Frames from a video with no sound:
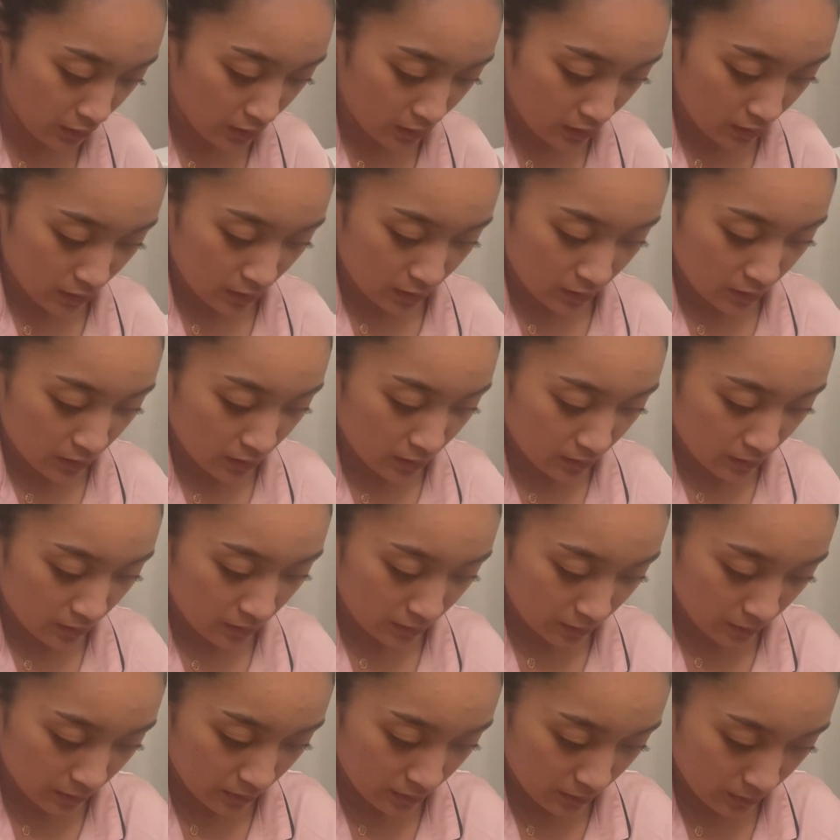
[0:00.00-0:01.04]

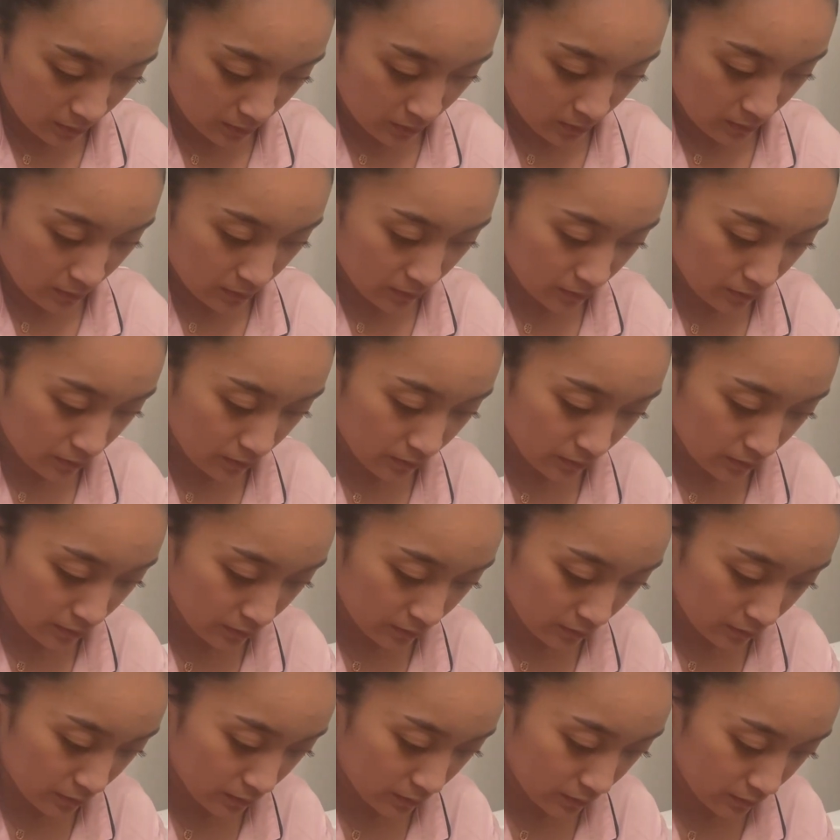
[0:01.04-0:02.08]

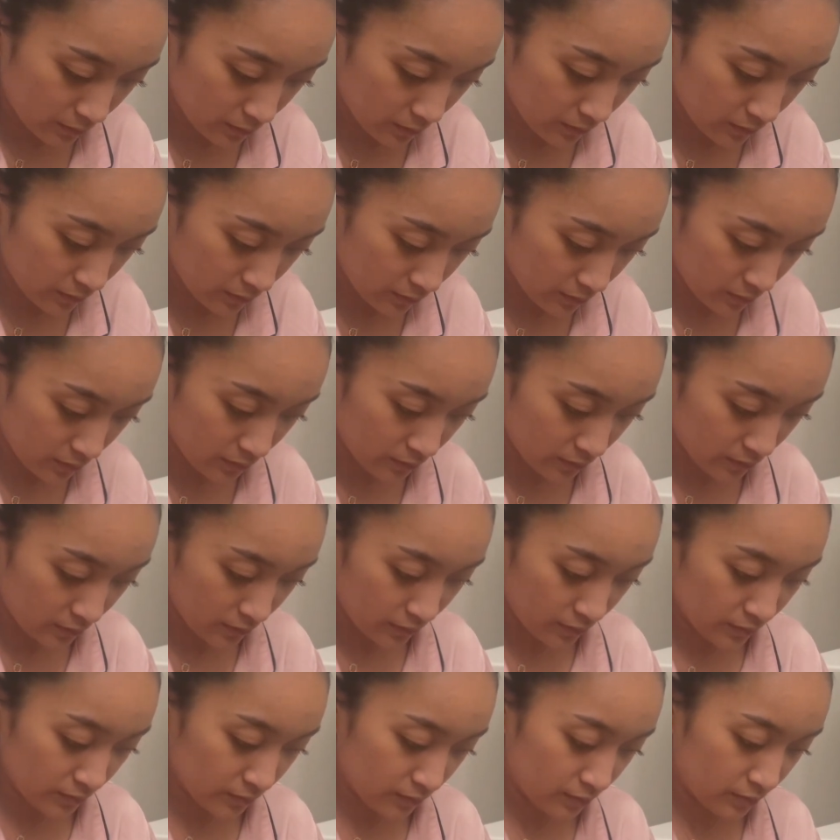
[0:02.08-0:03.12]

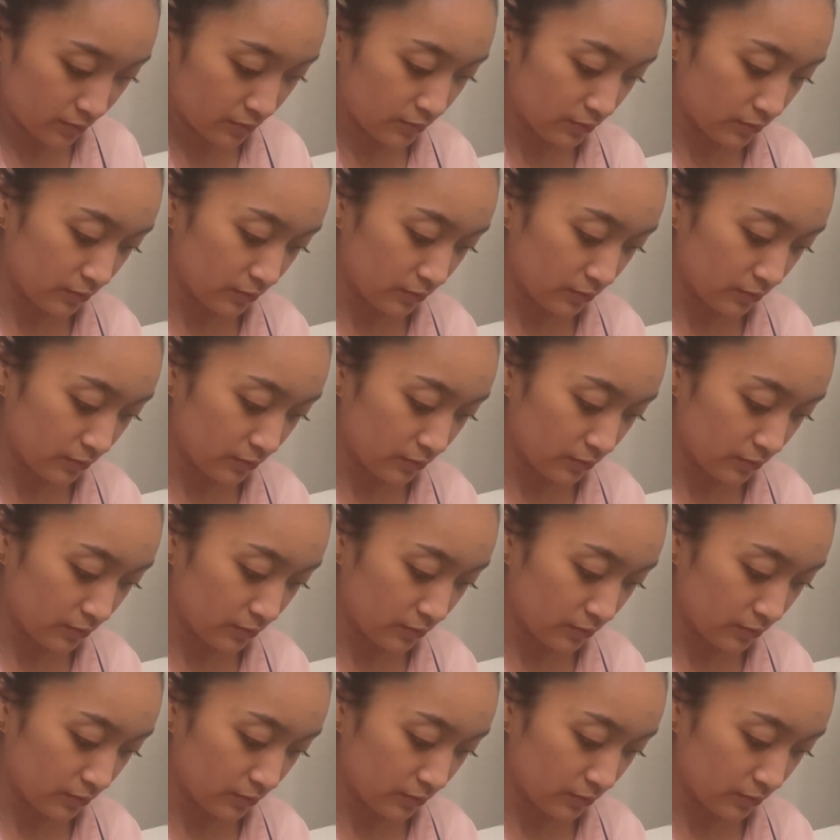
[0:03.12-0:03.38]
(no one is talking)